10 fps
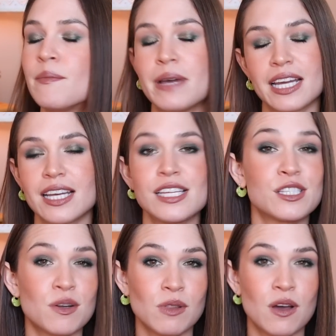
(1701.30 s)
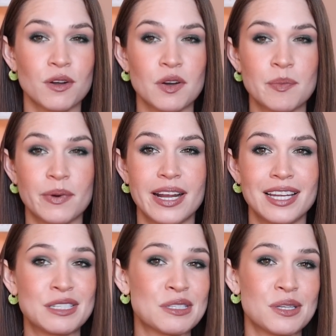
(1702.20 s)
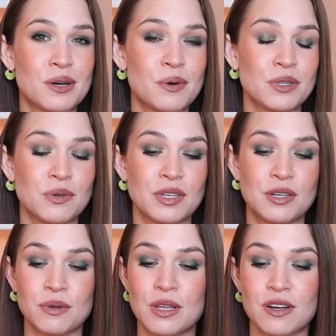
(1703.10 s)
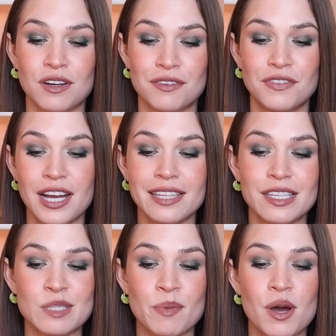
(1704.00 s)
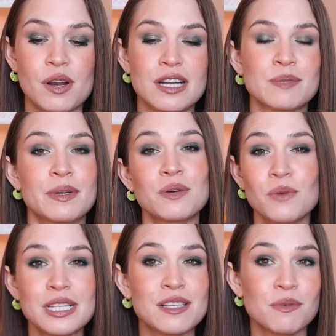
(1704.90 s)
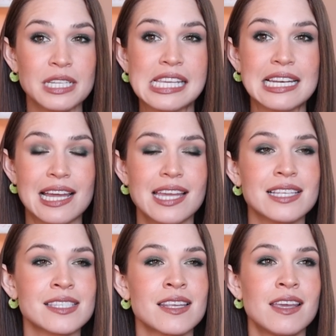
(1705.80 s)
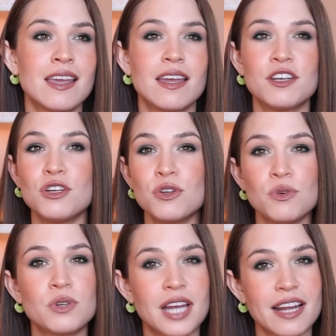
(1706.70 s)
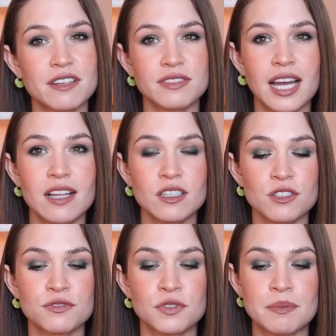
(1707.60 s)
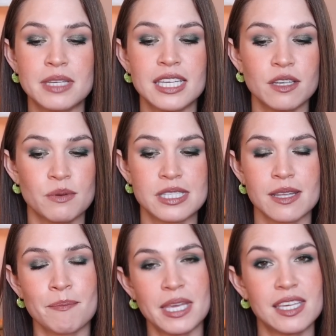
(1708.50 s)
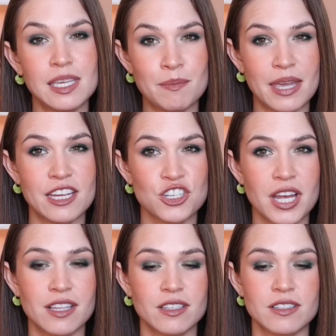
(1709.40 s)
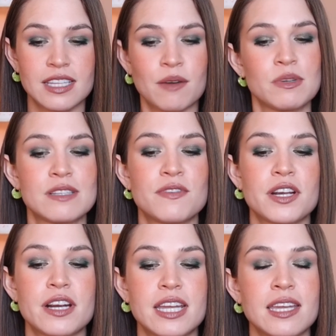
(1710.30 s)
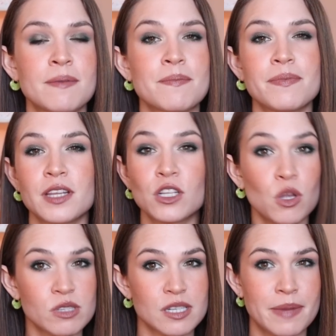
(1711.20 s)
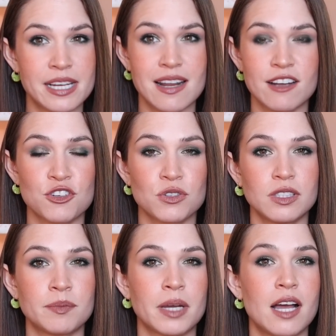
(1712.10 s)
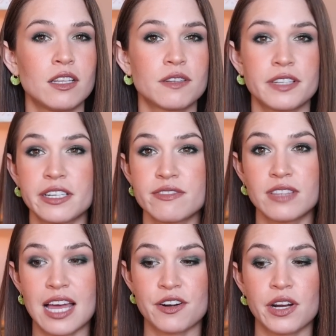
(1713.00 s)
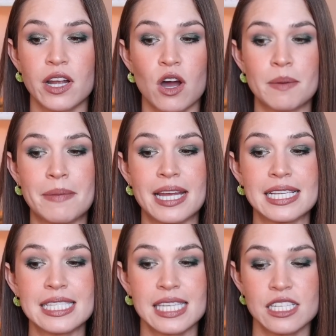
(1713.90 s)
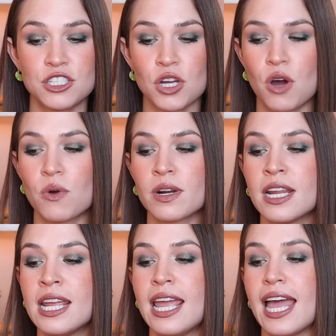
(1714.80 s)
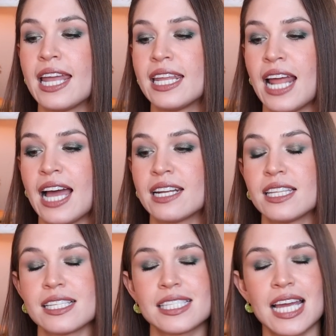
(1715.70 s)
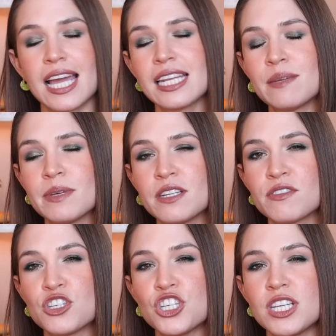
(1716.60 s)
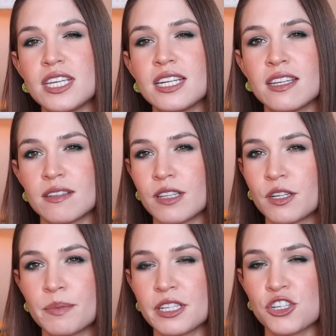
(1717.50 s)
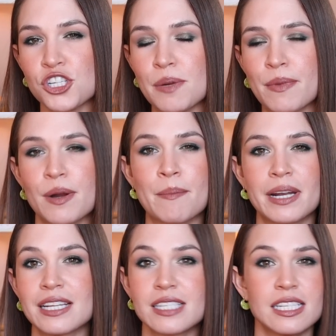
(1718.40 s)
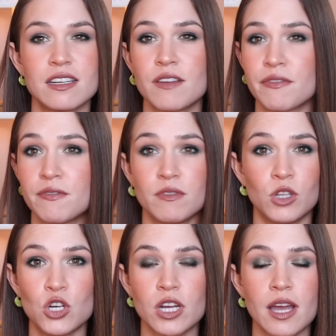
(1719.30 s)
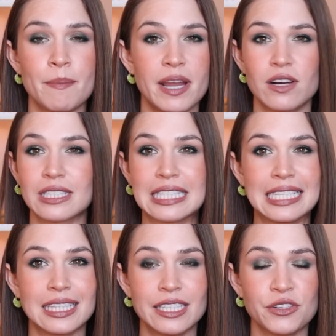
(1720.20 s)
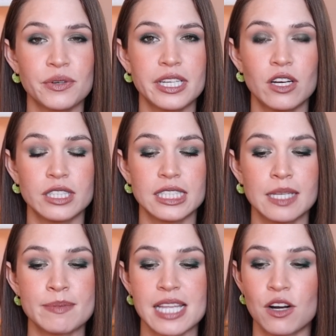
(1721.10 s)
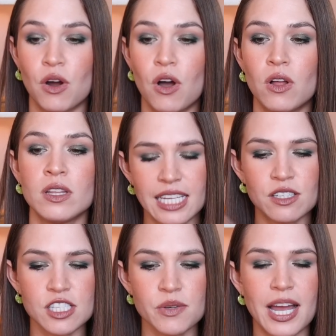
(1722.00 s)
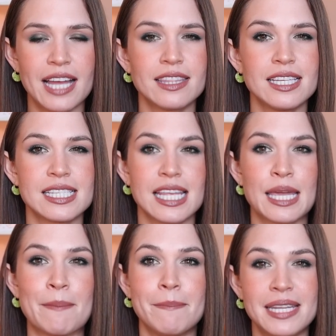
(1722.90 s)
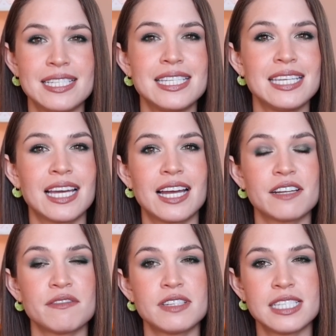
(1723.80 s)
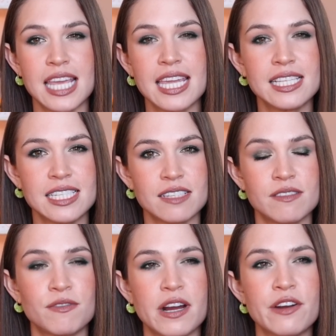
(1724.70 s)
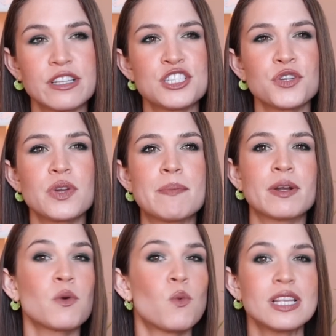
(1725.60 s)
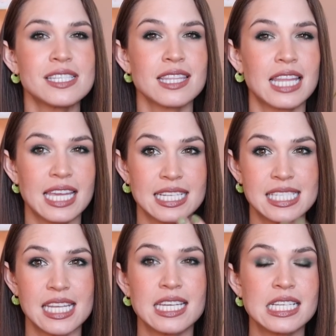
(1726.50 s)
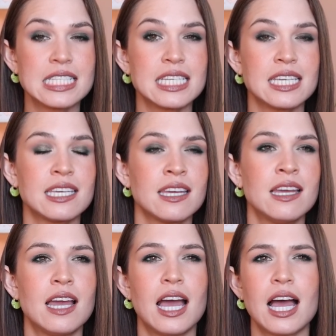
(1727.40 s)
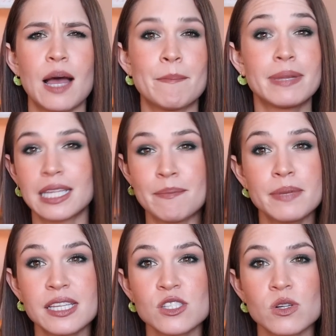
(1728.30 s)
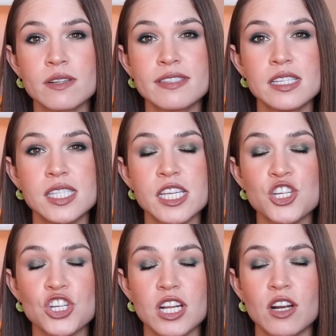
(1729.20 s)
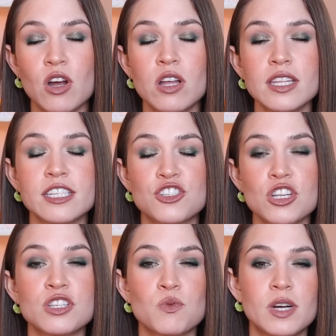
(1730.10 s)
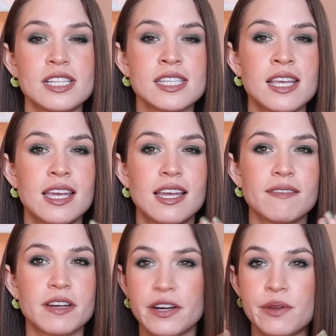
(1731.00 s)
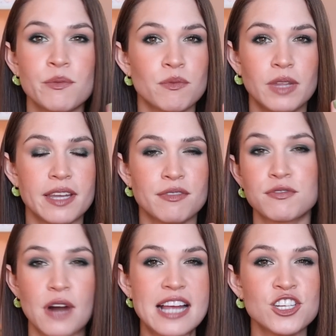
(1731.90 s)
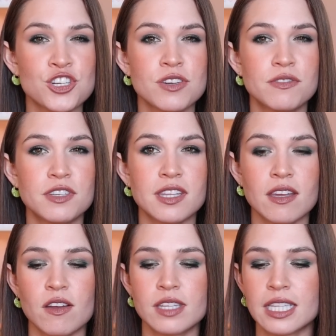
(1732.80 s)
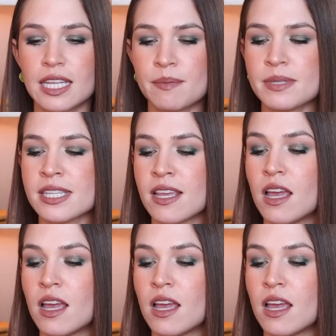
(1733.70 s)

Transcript: Becca is no longer a brand, so you can no longer find this product, but it was a really nice nude kind of color. For me, it was like pinky beige color that was very close to my natural lip color, very flattering on my skin tone. And it had this tiny bit of sheen, a little bit of shimmer, but it didn't look apparently glittery on the lips at all. It also had this like minty kind of taste and fragrance to it, but it wasn't like a tingly, um, plumping sort of sensation at all. It just was very like fresh feeling on the lips.